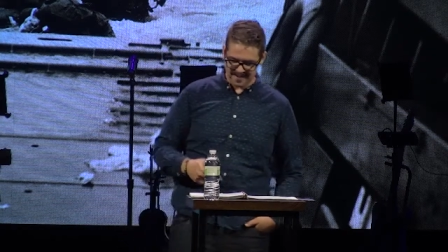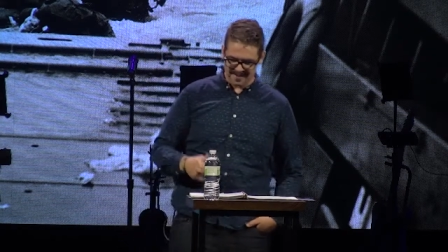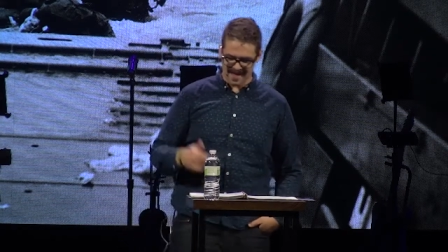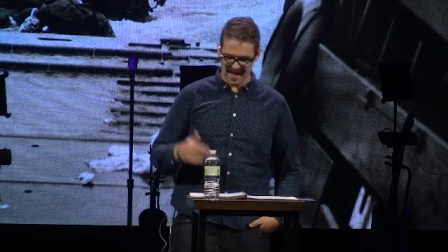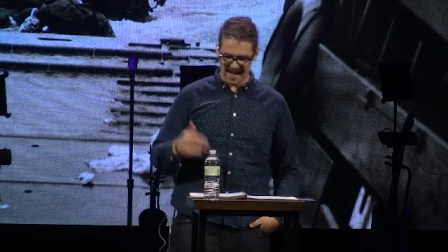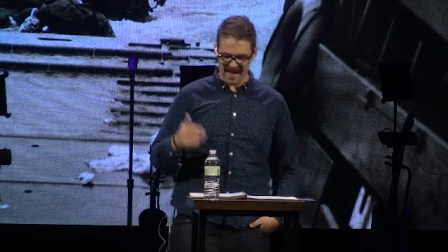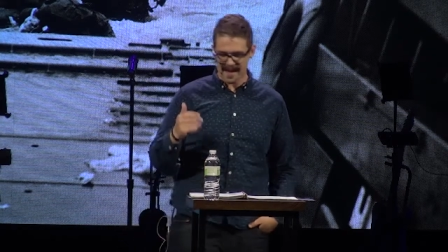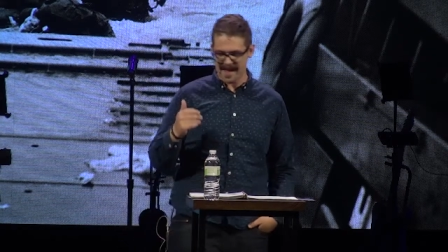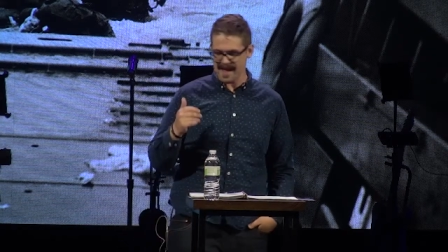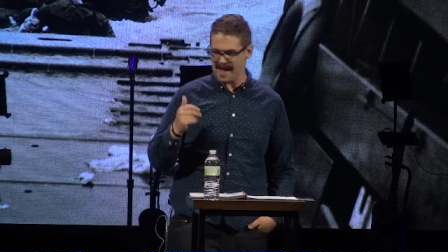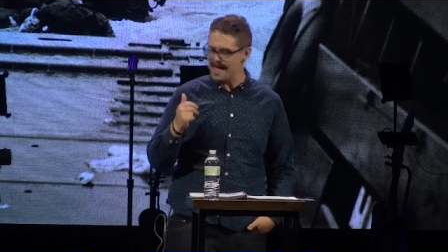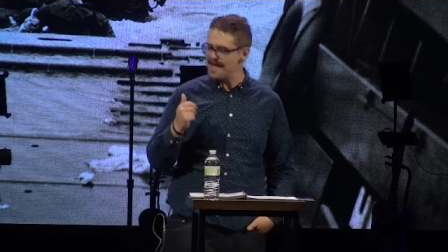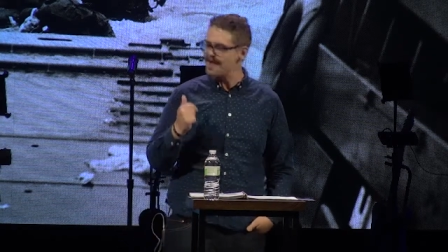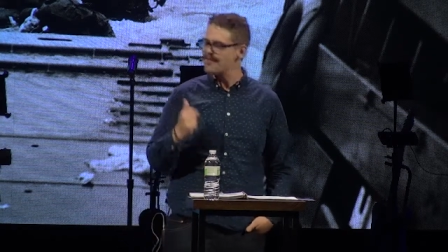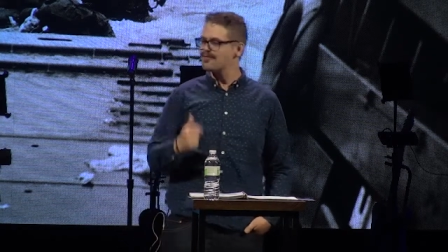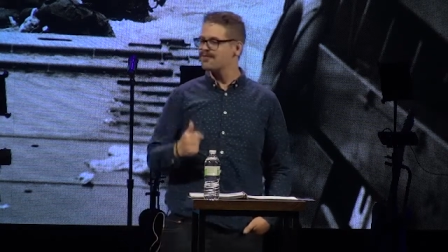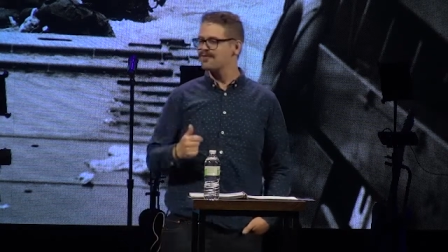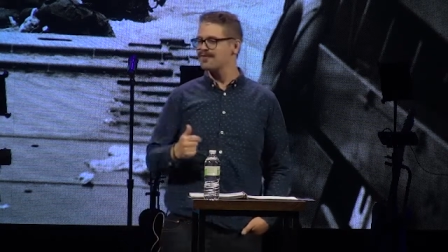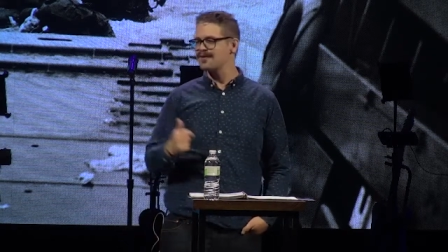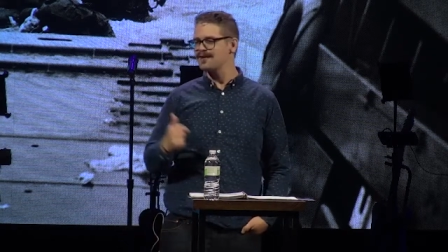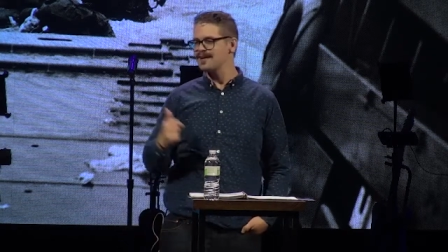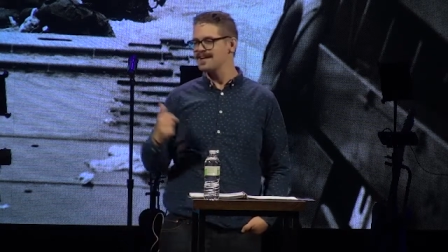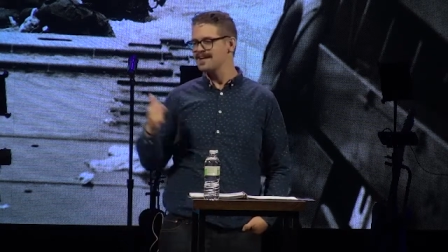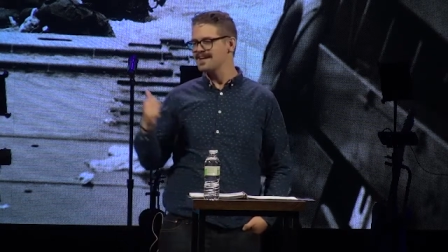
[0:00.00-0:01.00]
that
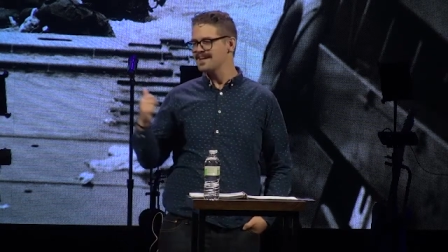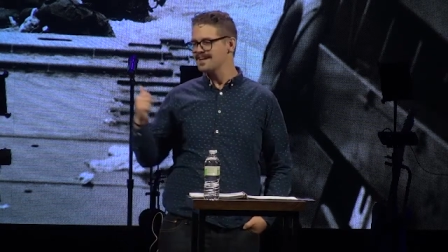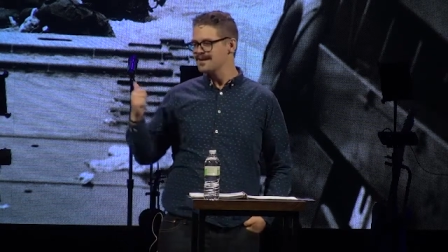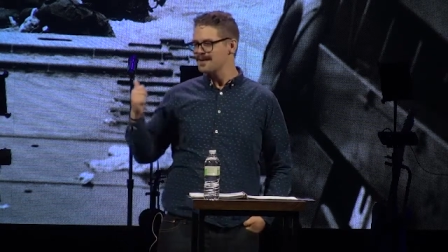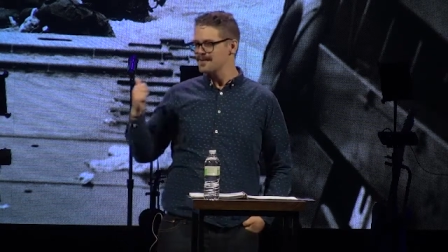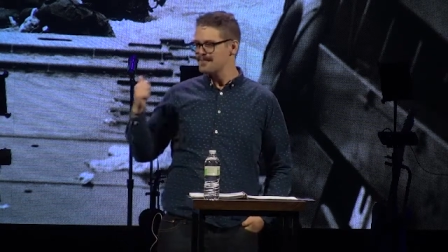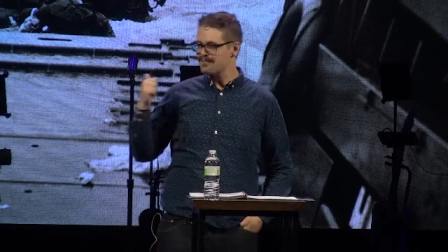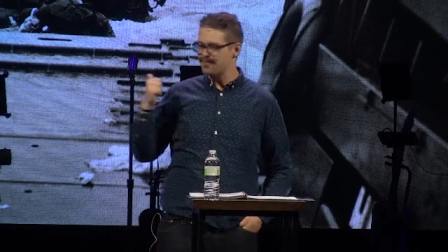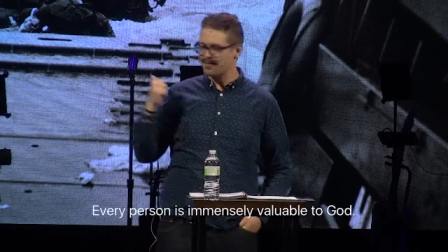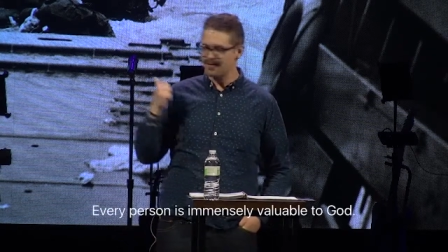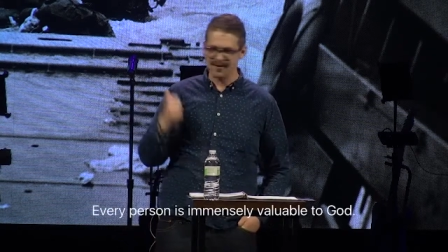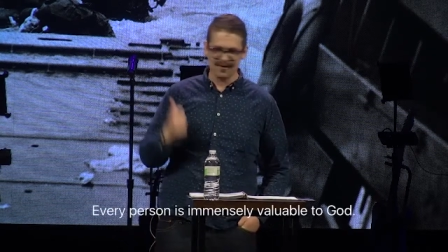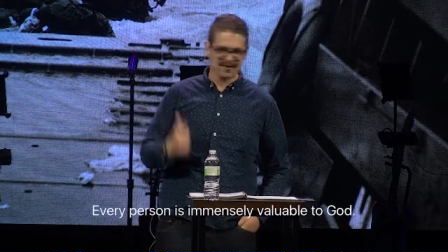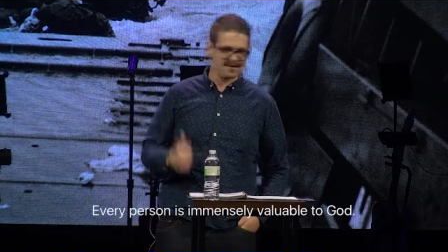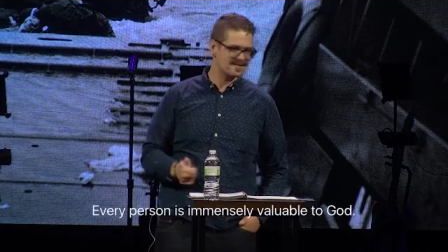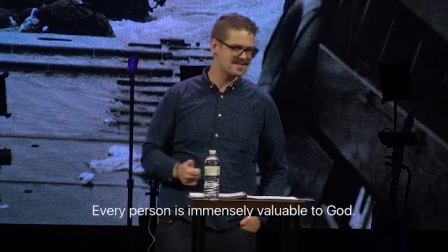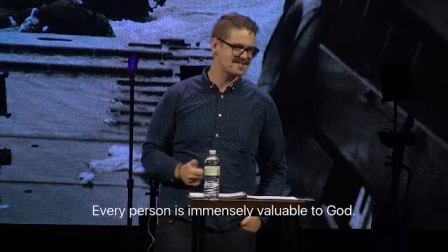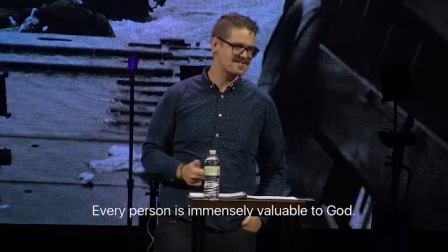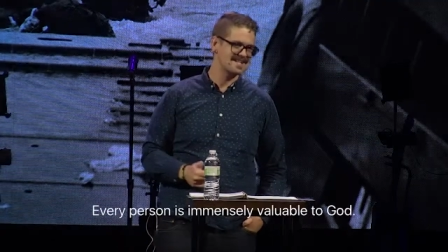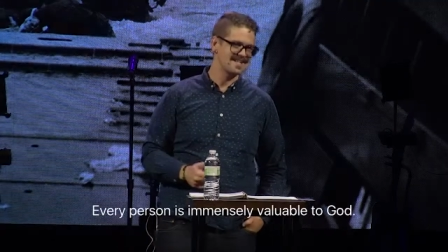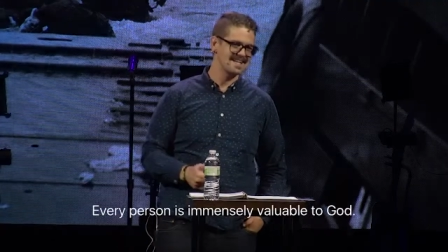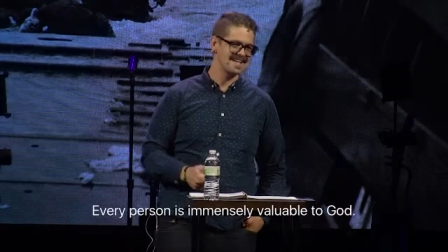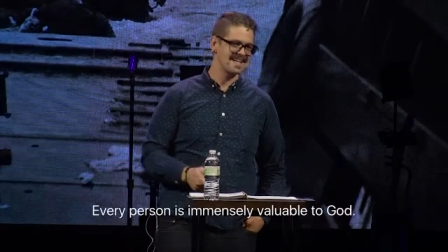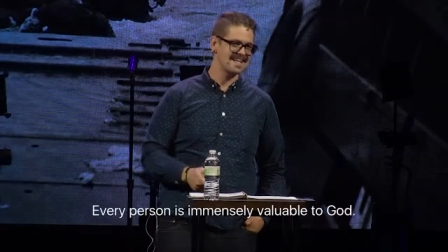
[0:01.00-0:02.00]
every
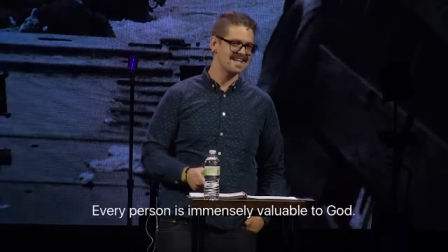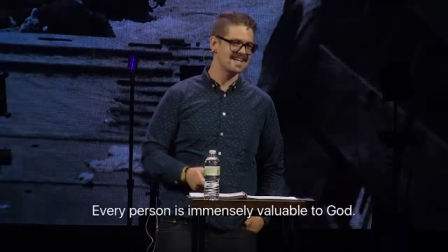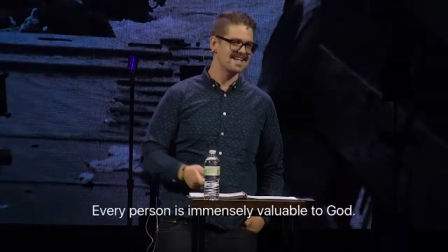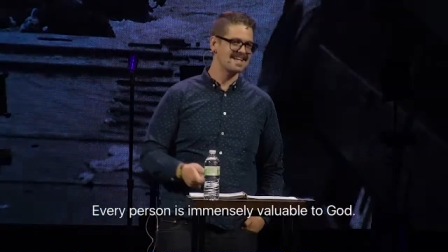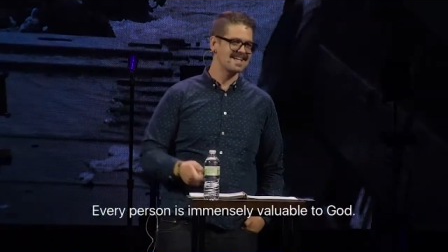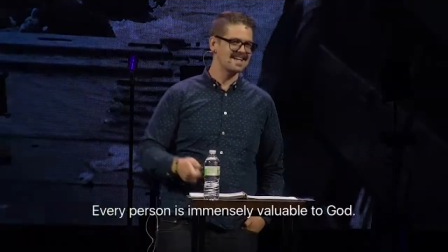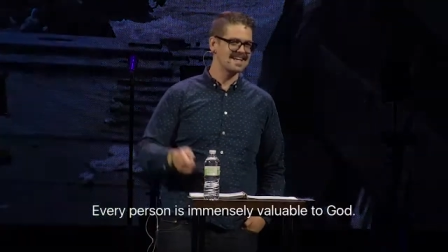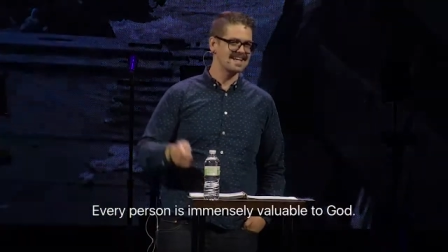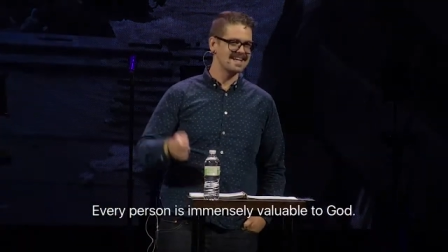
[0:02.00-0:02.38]
person